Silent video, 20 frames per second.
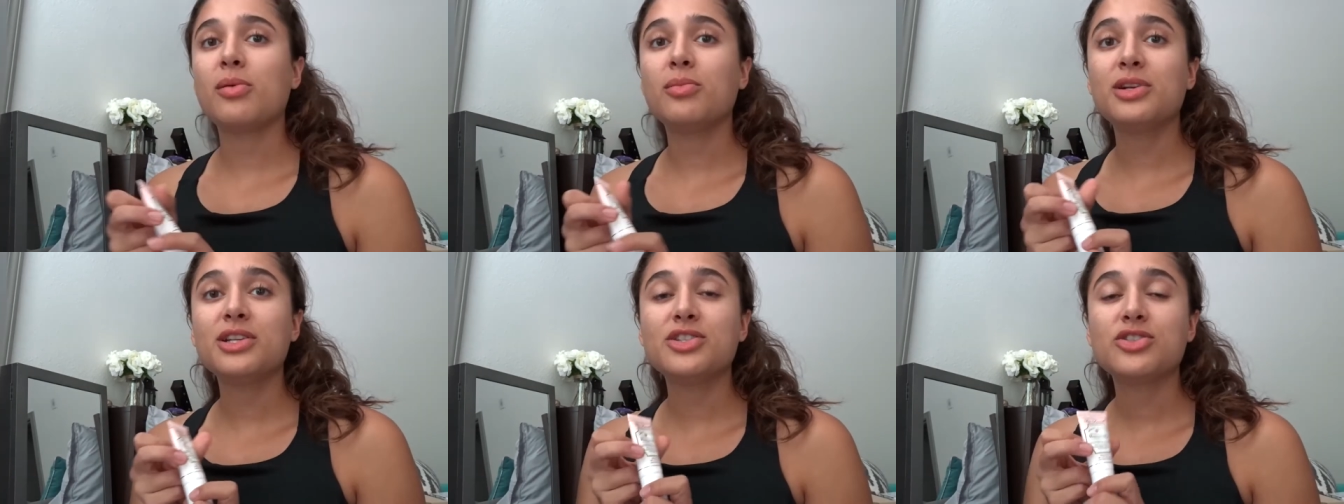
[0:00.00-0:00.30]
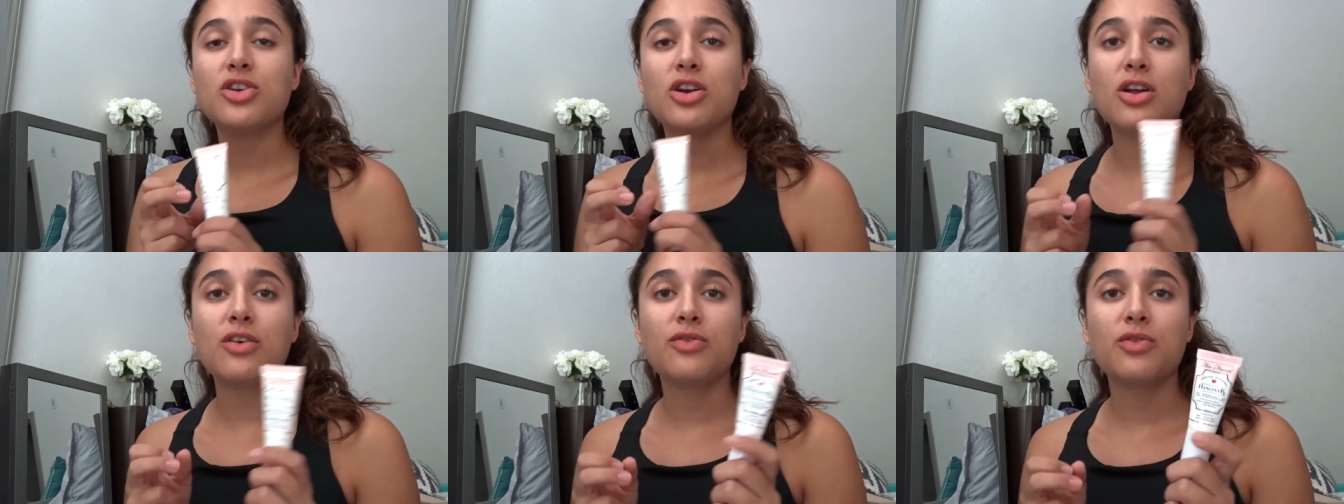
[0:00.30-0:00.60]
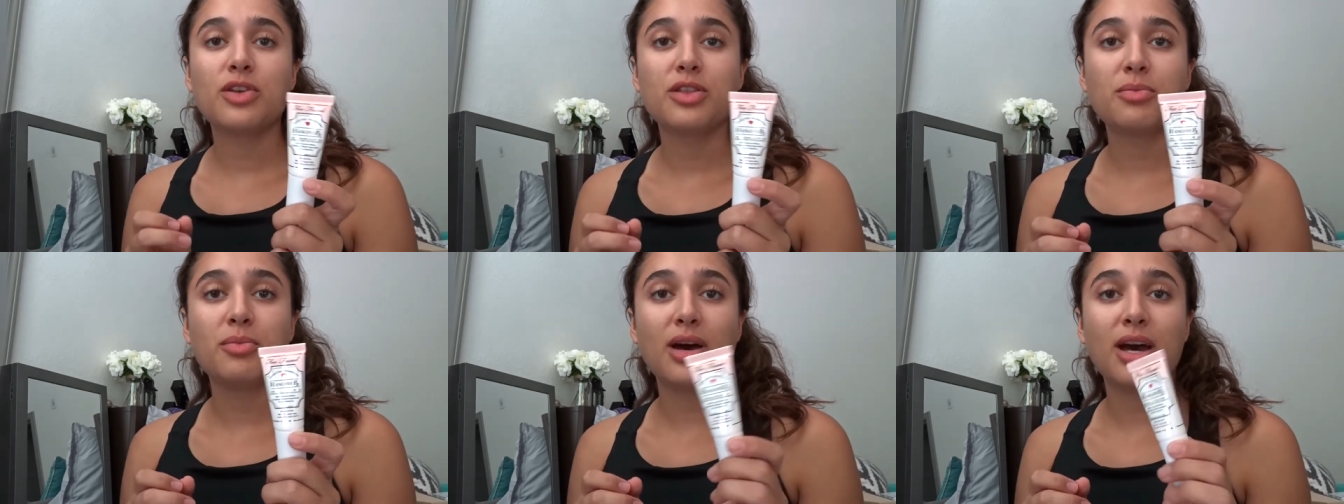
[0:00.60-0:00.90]
I'm gonna start off
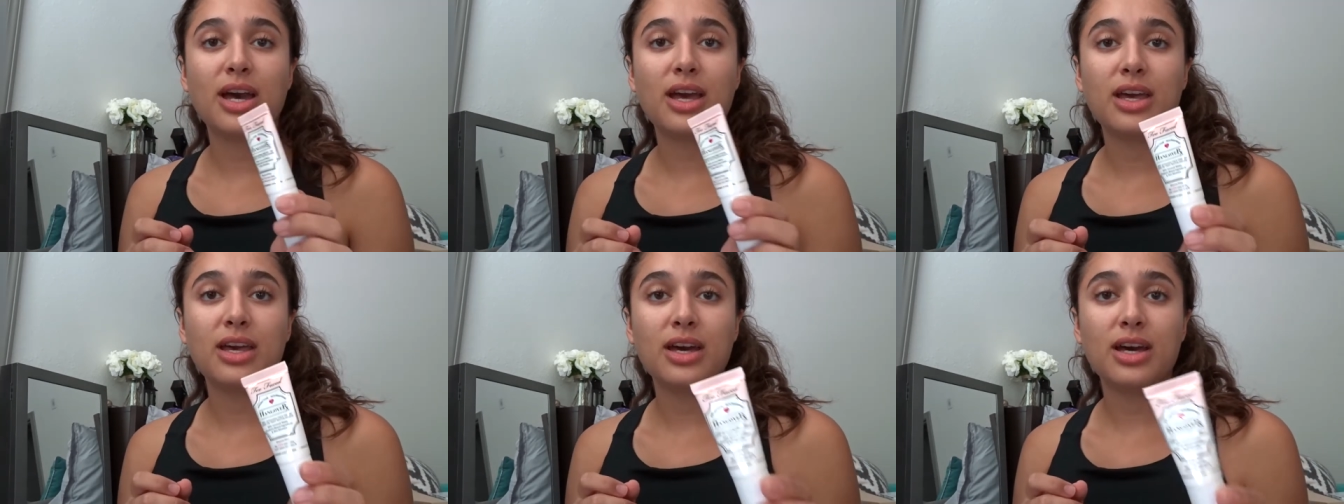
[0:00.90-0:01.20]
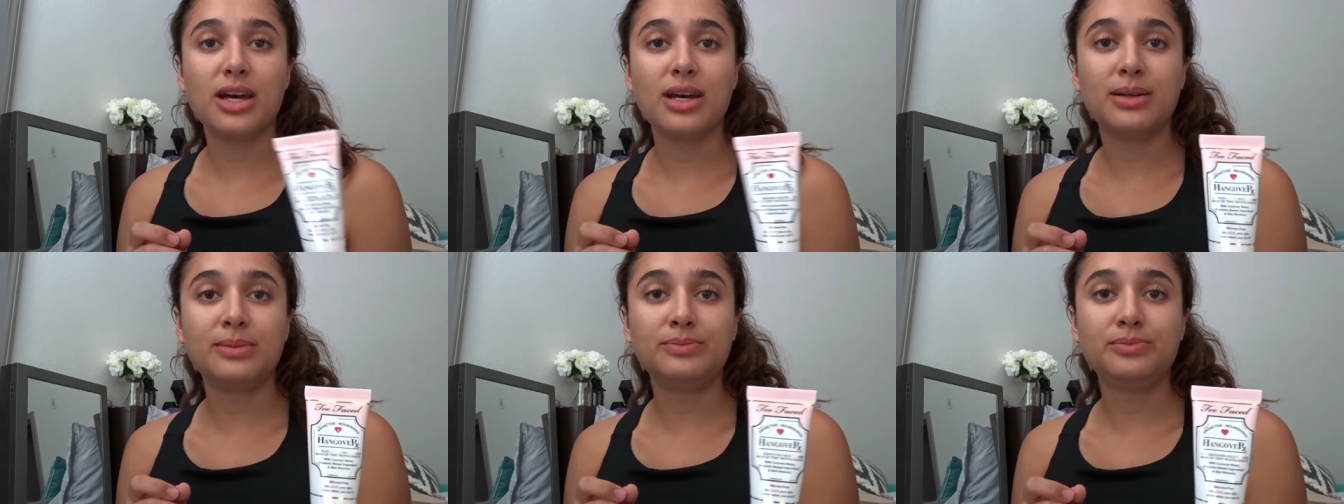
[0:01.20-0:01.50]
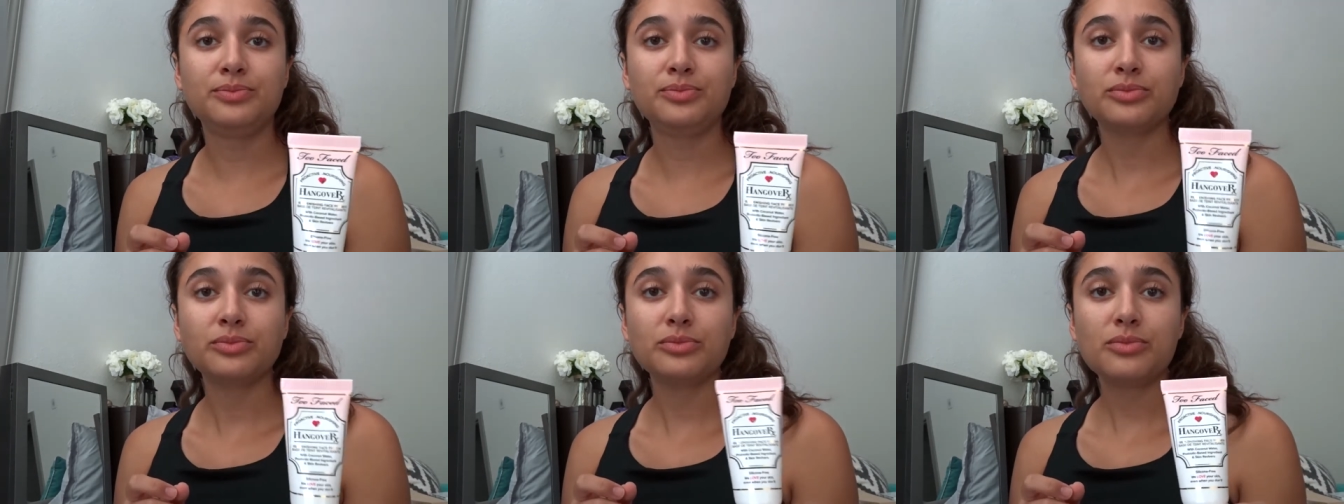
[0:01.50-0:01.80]
with my
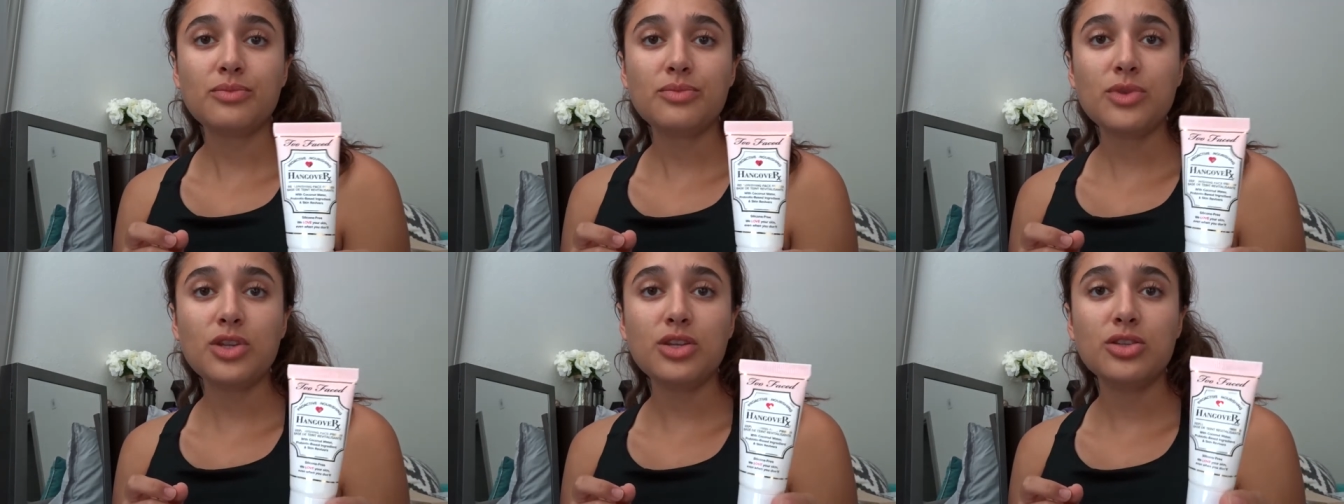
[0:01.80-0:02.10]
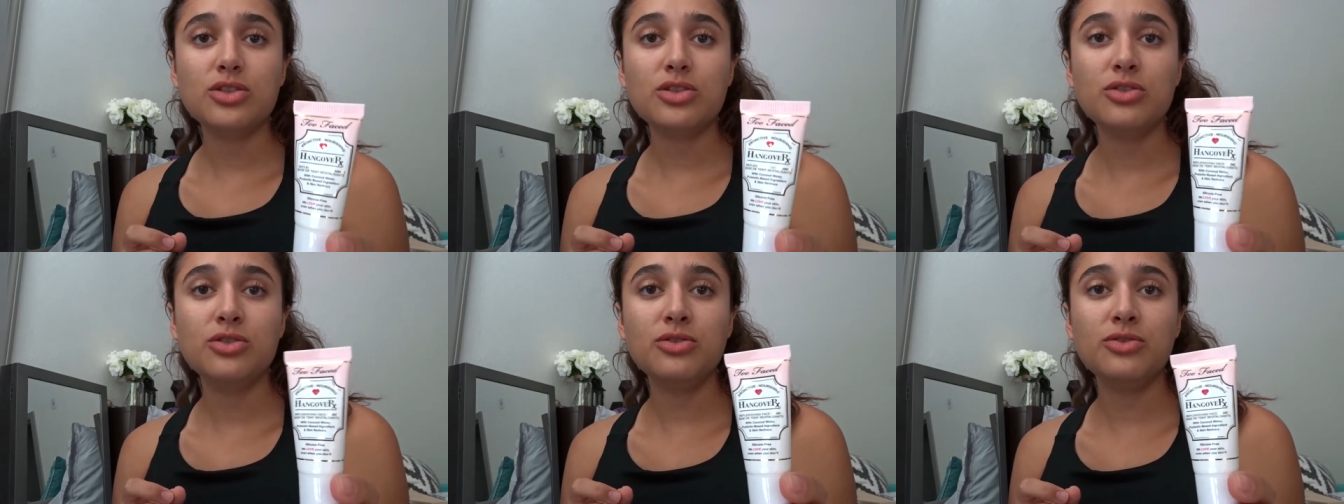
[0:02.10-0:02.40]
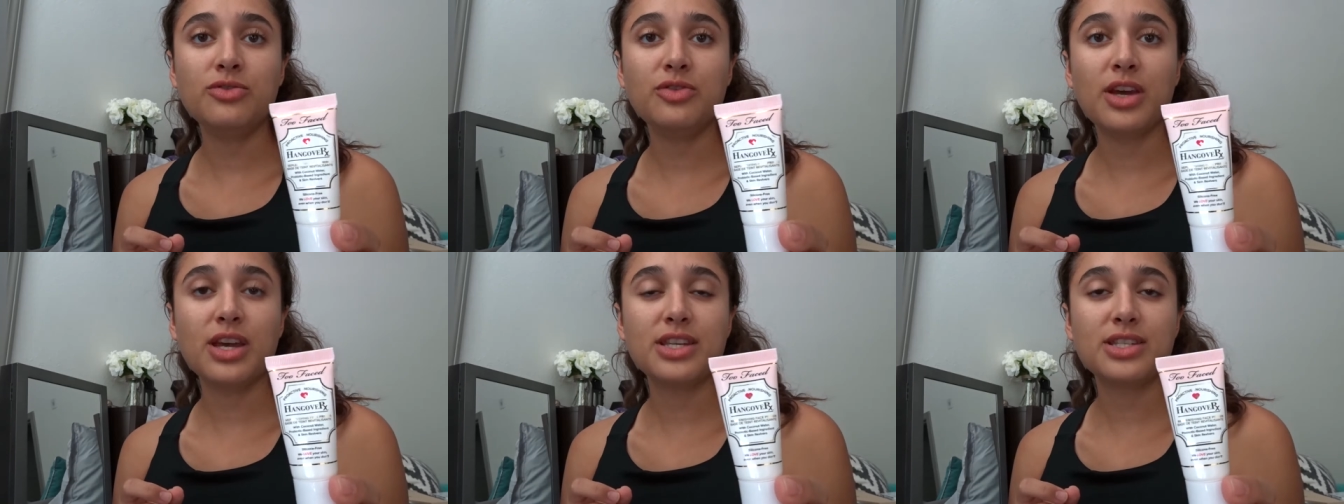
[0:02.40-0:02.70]
um, Too
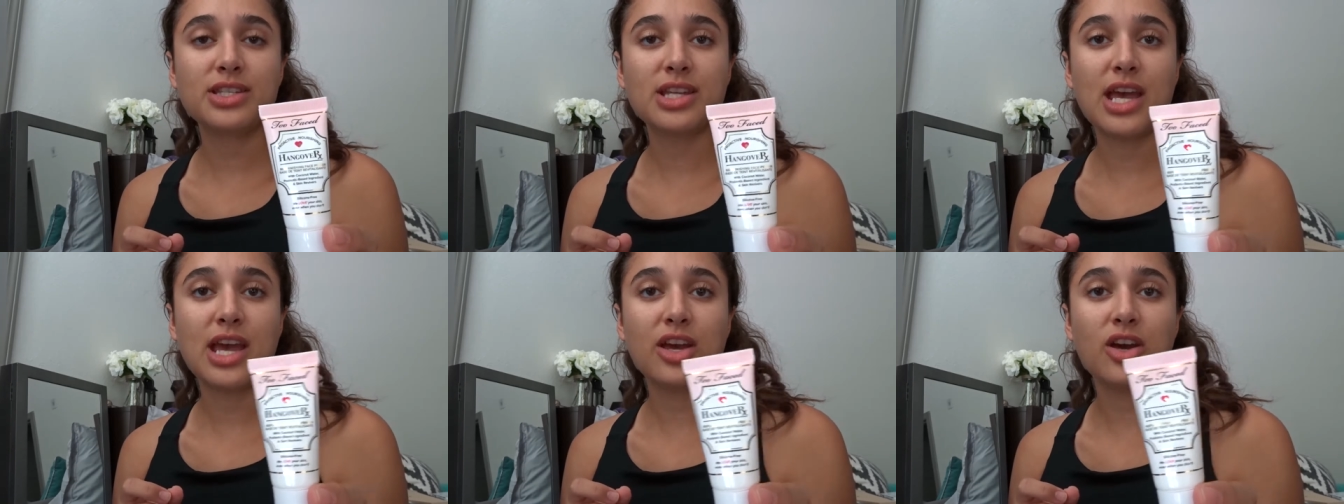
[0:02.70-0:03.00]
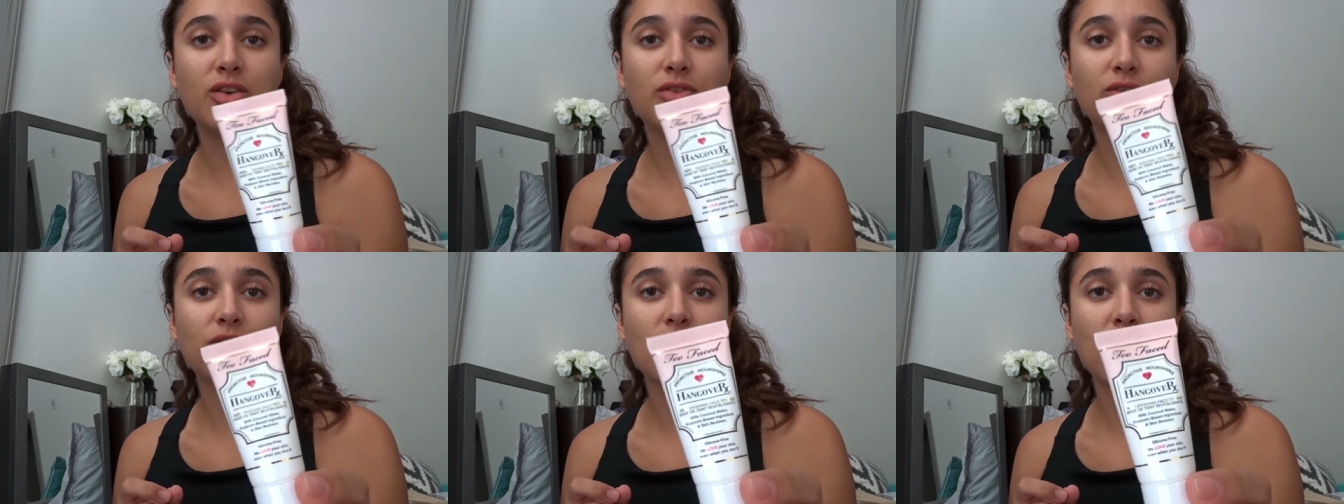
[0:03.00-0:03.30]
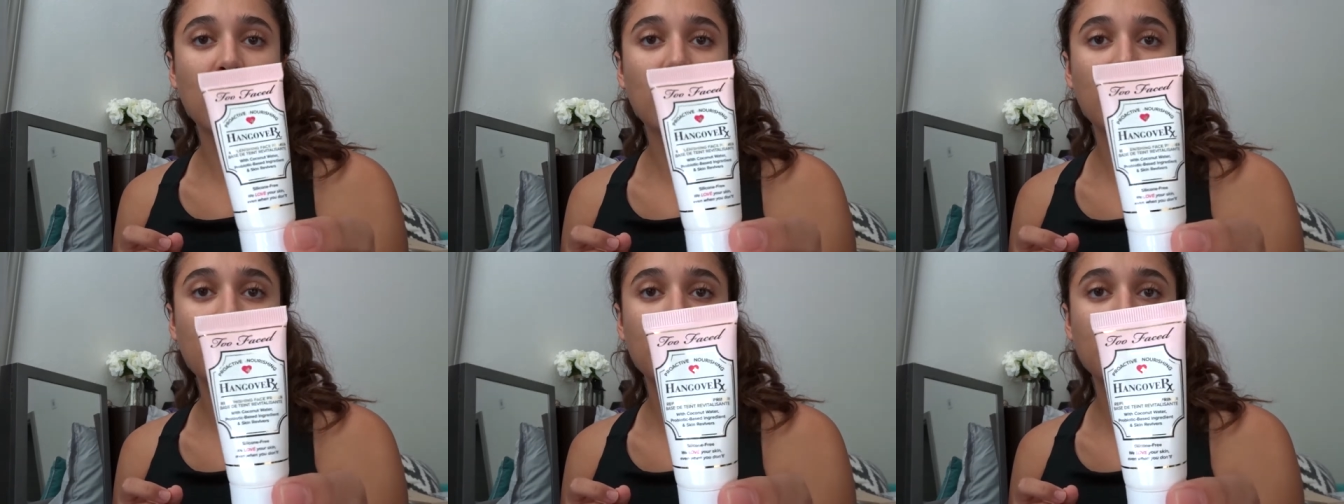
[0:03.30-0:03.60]
Faced Hangover
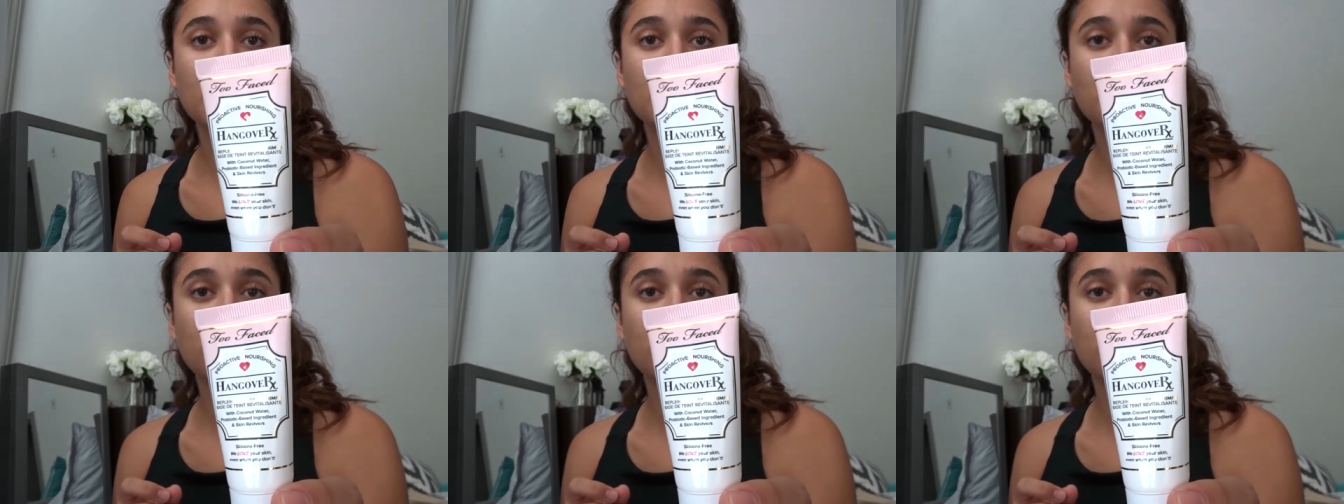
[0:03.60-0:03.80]
RX